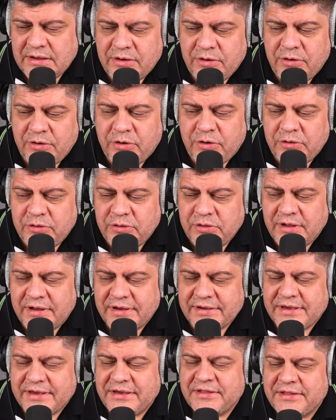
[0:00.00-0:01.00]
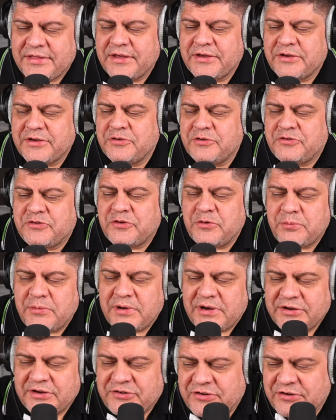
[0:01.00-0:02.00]
Earl Lucky, thank you so
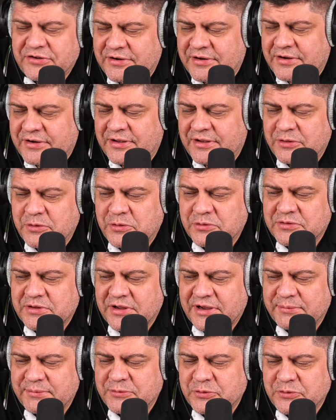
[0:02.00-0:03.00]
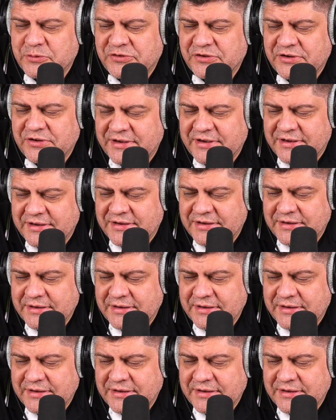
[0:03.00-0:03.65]
much. Uh, long time no see.